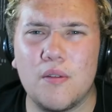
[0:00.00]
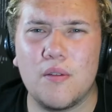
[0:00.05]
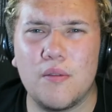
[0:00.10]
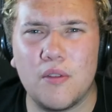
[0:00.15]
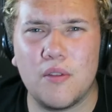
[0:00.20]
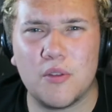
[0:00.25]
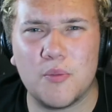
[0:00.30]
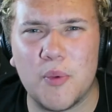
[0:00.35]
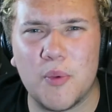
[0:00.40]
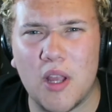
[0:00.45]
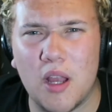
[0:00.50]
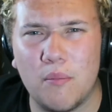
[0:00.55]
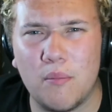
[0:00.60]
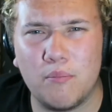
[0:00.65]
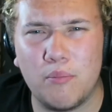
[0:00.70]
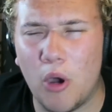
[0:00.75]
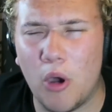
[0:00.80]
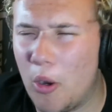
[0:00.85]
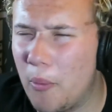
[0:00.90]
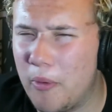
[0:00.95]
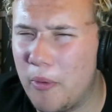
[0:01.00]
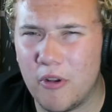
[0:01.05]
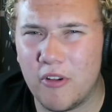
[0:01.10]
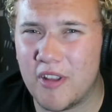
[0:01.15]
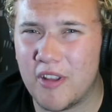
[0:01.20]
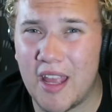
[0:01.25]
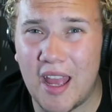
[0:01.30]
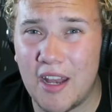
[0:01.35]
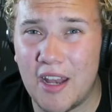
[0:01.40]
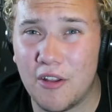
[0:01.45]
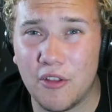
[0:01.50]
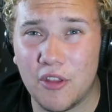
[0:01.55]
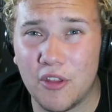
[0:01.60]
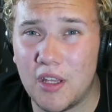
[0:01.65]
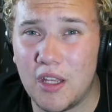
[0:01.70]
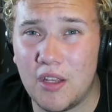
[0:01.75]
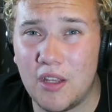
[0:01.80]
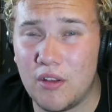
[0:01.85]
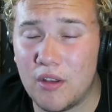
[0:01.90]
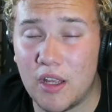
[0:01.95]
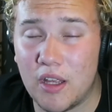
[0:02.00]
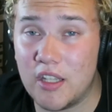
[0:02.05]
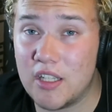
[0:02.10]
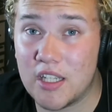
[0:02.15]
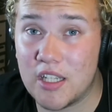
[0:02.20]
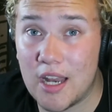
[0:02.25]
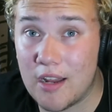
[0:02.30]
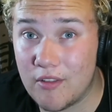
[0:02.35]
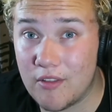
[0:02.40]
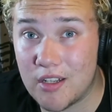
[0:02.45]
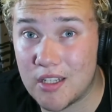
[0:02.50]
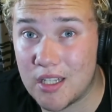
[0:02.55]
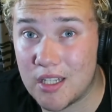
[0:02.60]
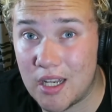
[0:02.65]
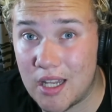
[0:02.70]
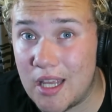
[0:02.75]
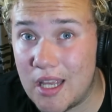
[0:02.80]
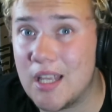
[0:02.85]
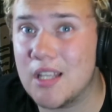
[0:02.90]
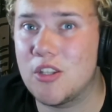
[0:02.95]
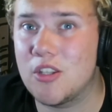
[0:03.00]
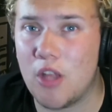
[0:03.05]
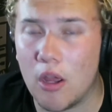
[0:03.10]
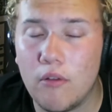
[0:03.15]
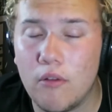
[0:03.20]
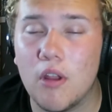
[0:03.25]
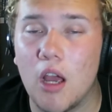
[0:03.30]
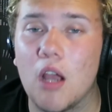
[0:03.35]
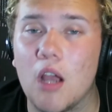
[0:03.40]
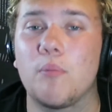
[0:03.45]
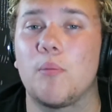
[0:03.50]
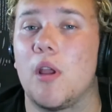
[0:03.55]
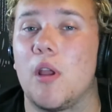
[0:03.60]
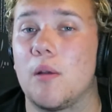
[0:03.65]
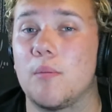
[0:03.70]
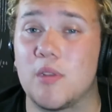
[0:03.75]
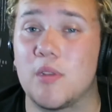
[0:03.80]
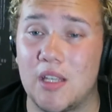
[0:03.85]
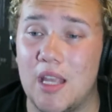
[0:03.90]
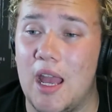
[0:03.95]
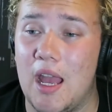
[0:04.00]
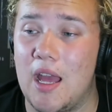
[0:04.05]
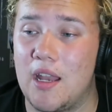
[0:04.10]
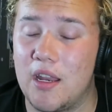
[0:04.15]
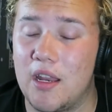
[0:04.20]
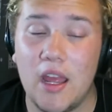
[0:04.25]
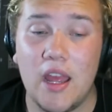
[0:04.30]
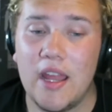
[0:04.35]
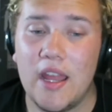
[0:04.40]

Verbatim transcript: Something that's become popular again on the internet recently is Don't Hug Me, I'm Scared.